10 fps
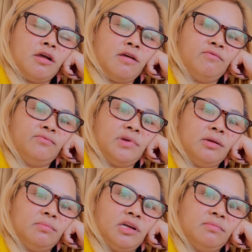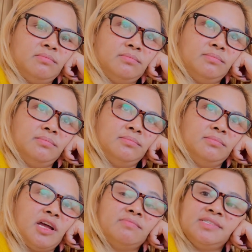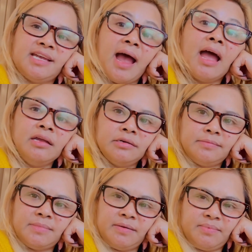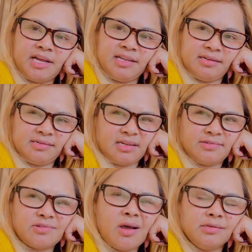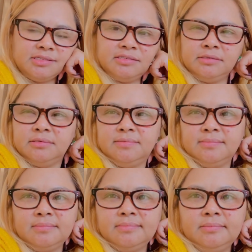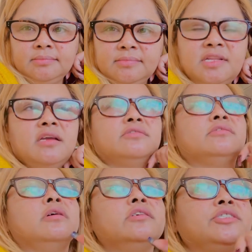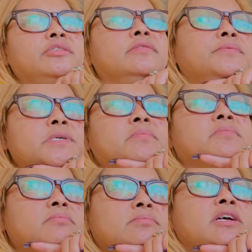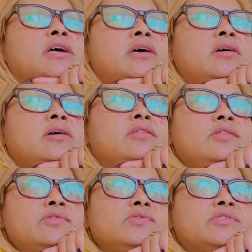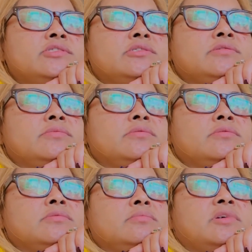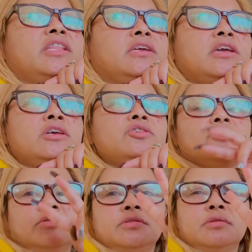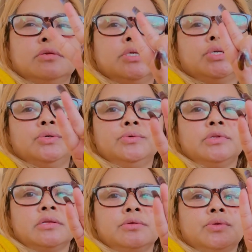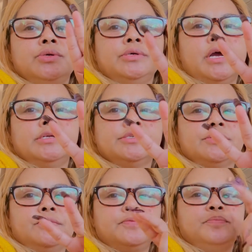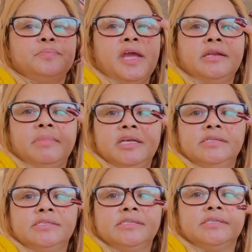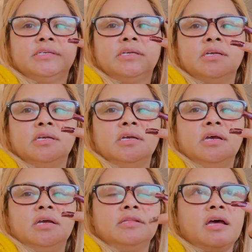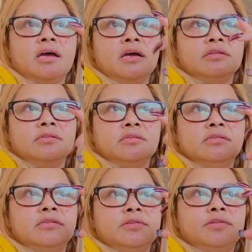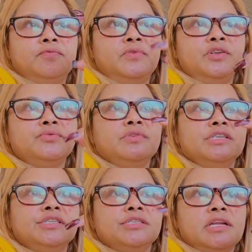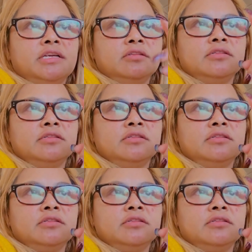I'm tired. My body is exhausted. The exhaustion from those medications. Two kinds of pain meds. The first one is like